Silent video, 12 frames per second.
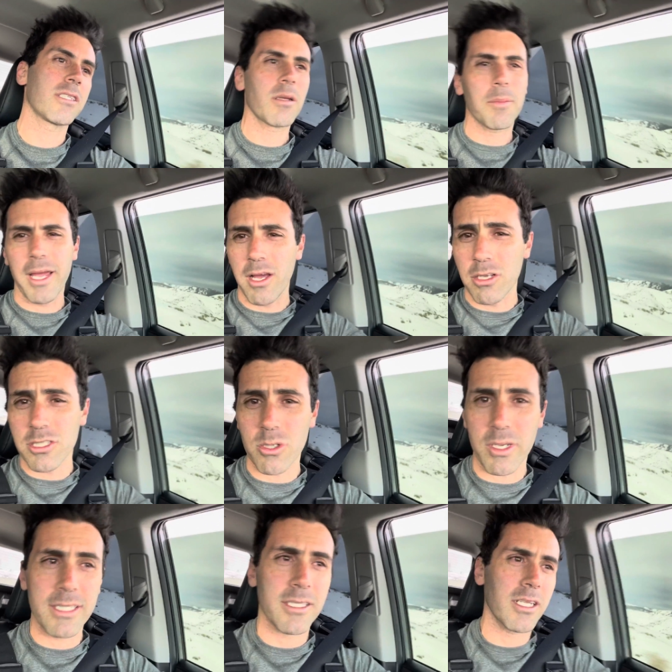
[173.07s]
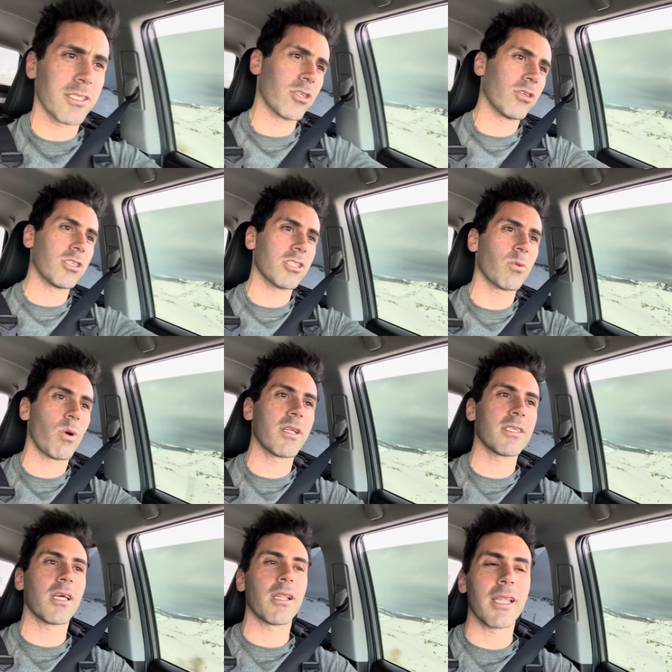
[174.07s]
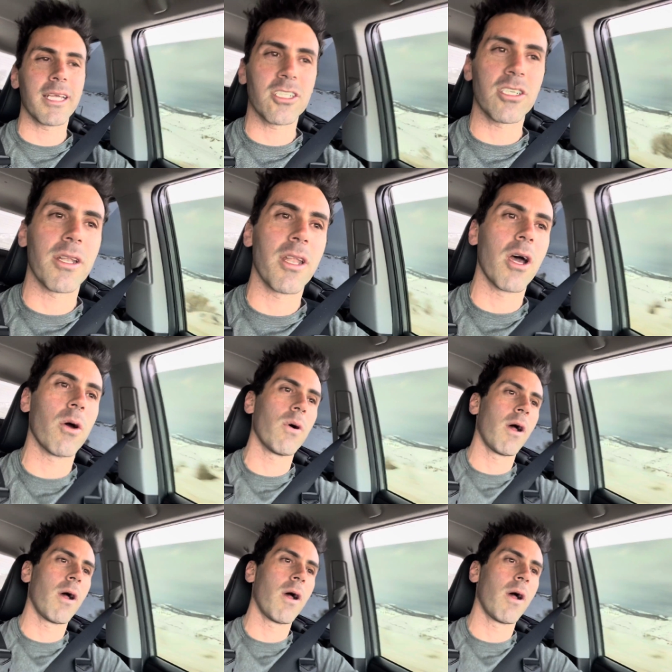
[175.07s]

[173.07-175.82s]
you might also get censored. Just wanted to let you know.